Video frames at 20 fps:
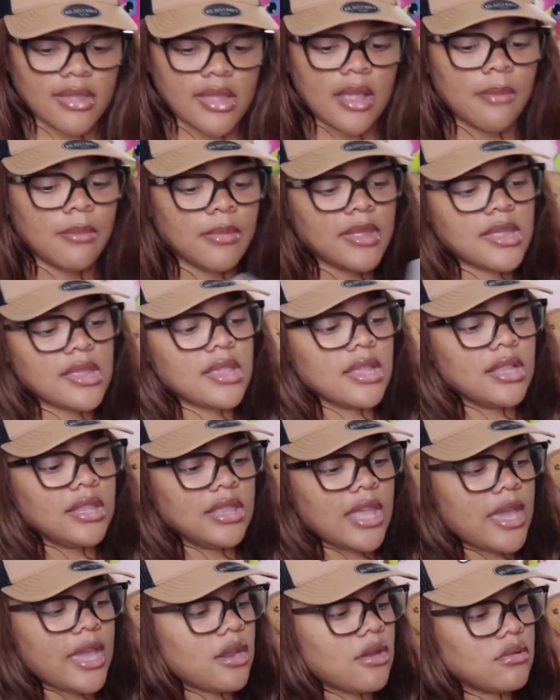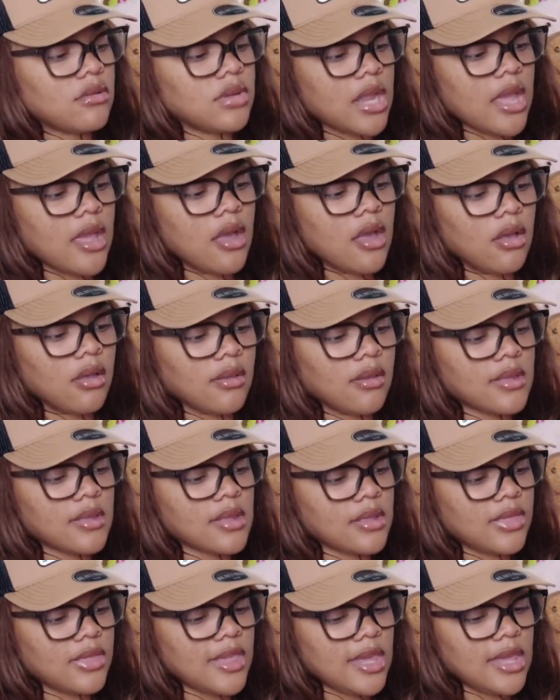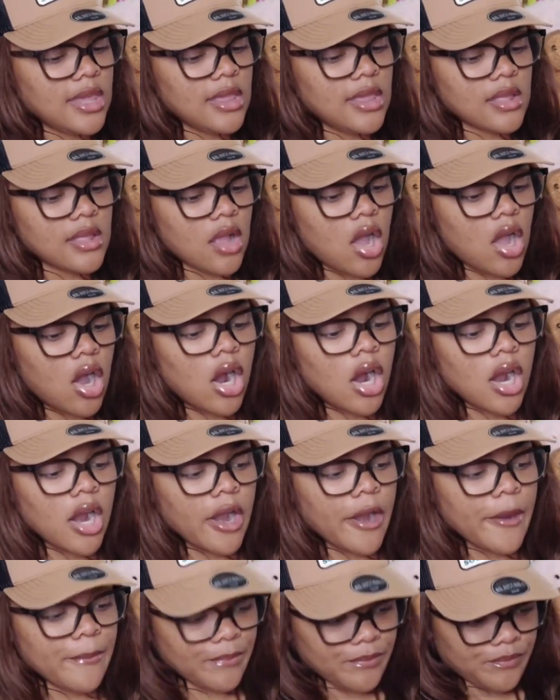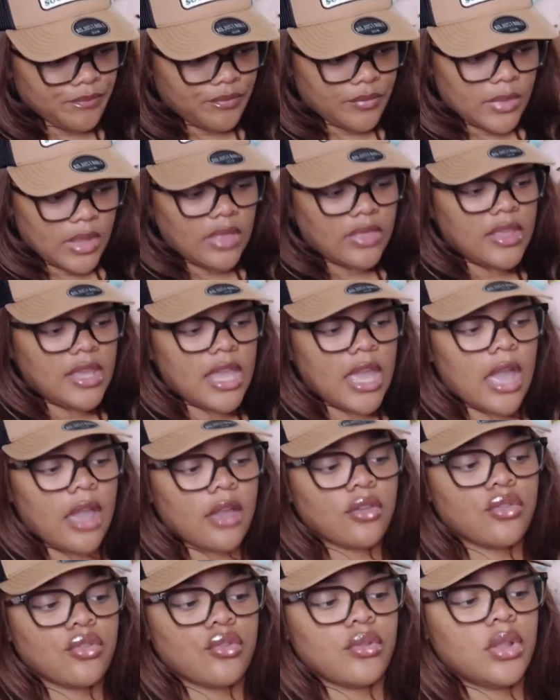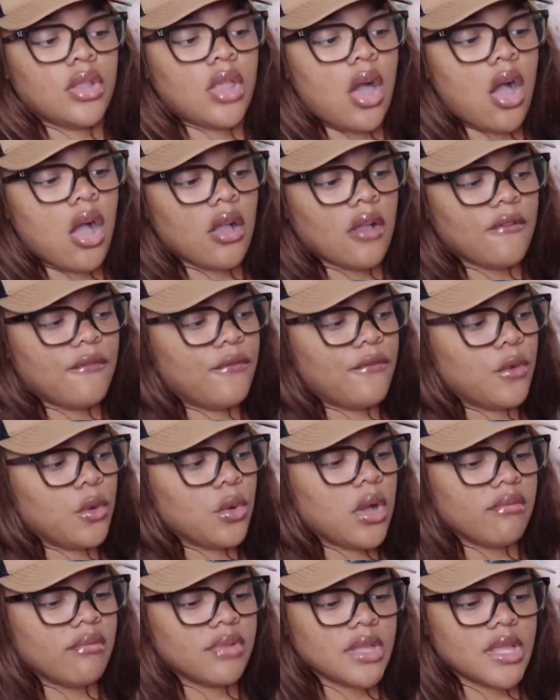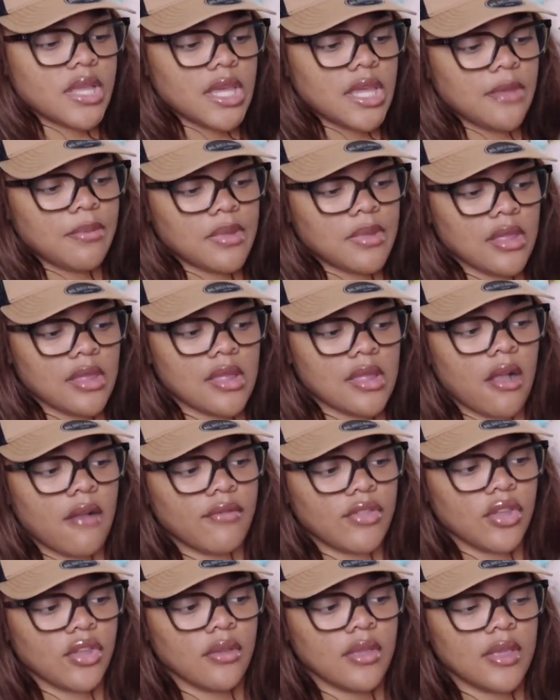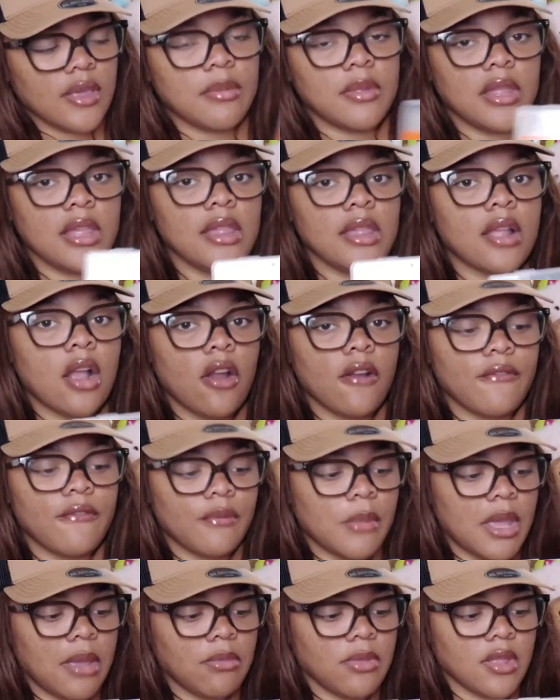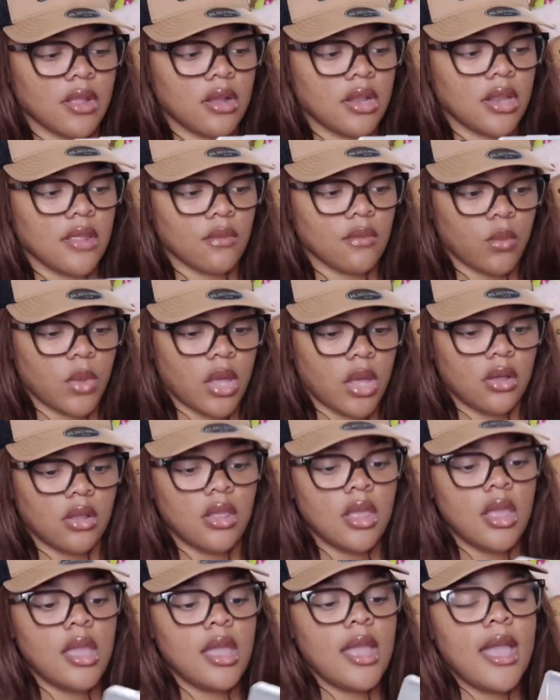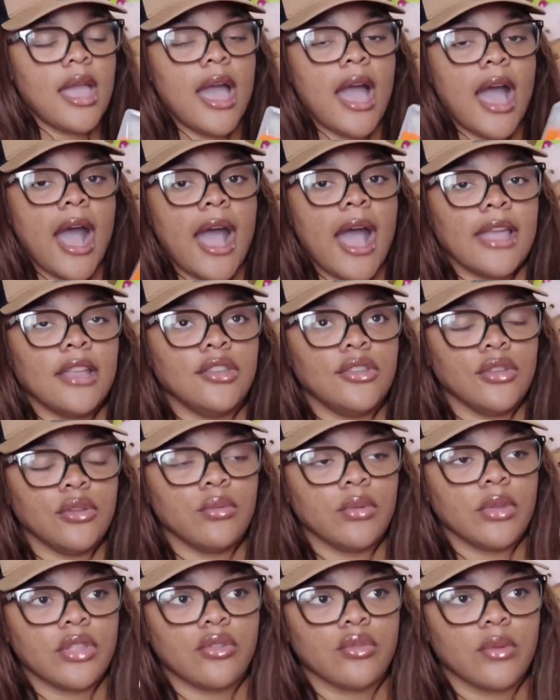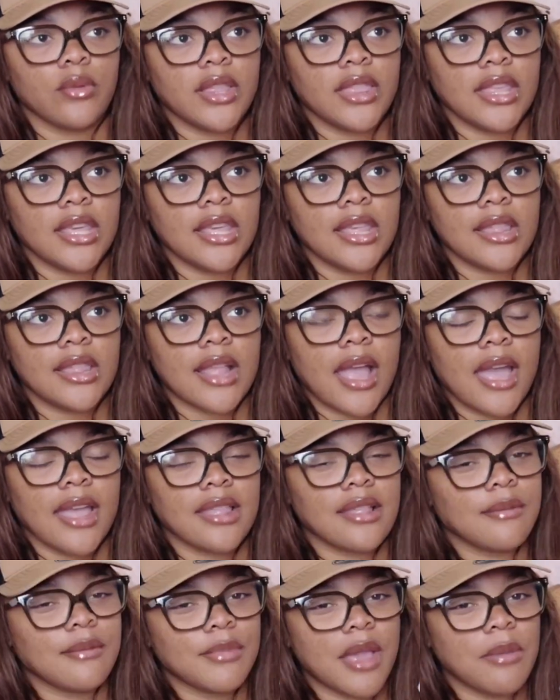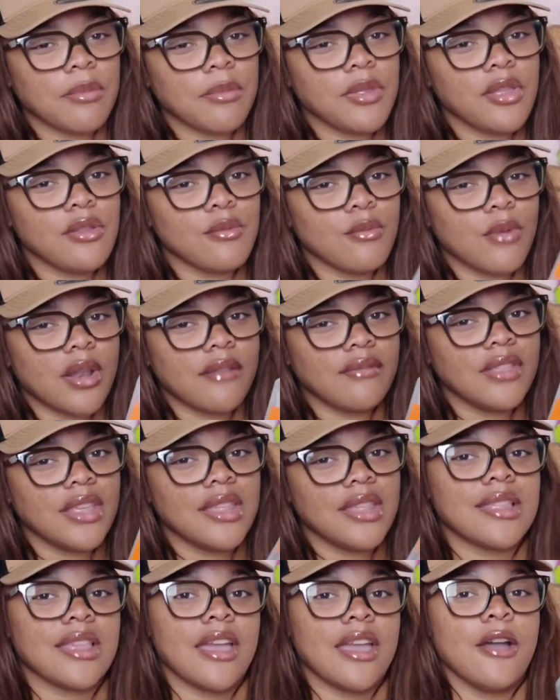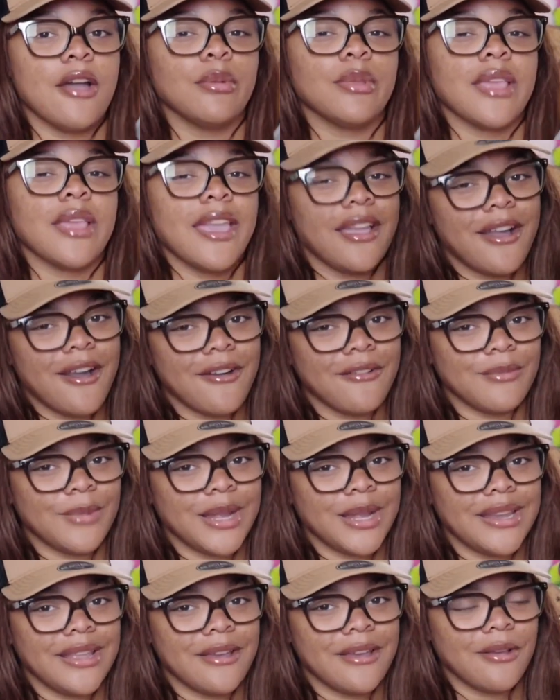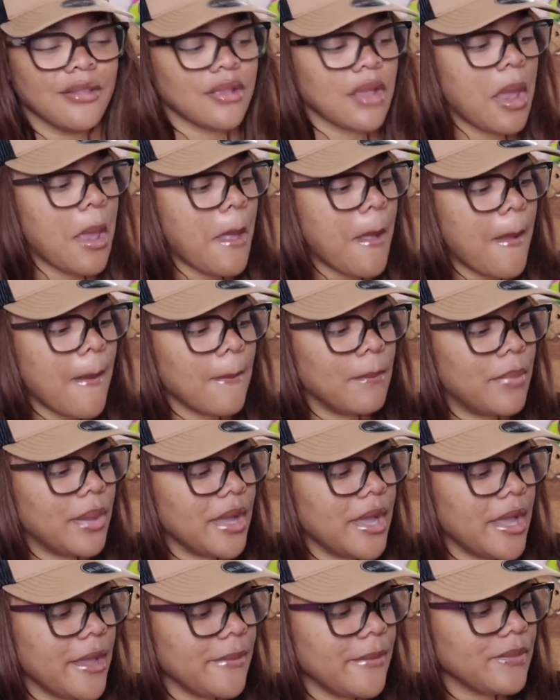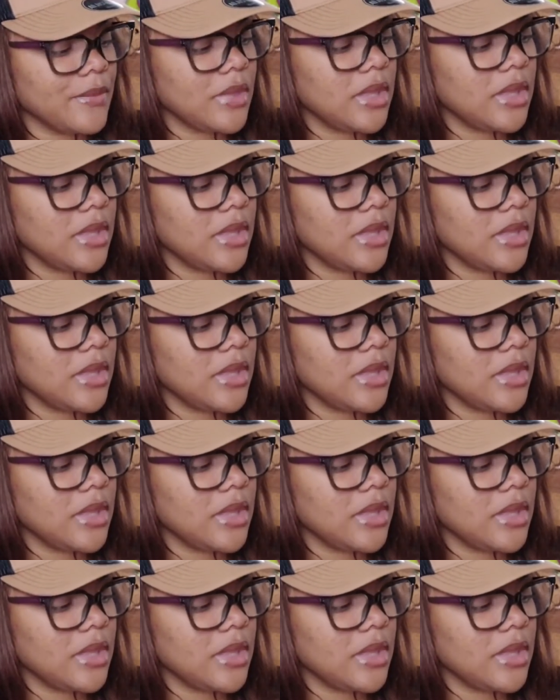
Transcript: some stiletto nails. These are the extra long full cover tips, the soft gel tips. These are from Amazon as well. I do enjoy these. I sometimes use one of these to help take off my nails, but